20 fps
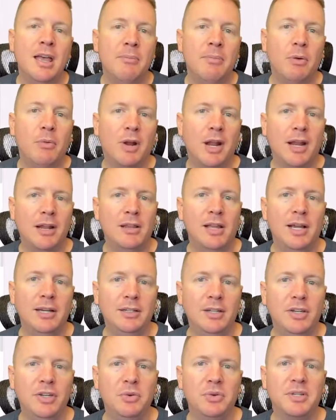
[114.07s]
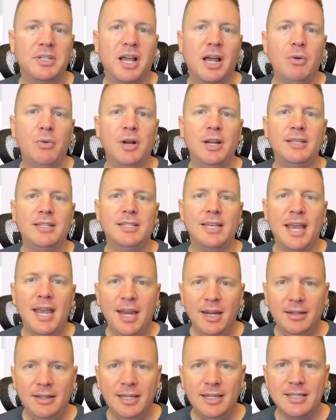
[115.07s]
But what I'd like to do is I want to
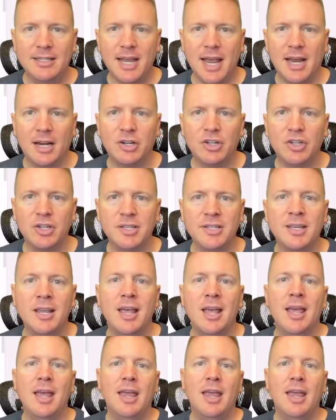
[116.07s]
take these actions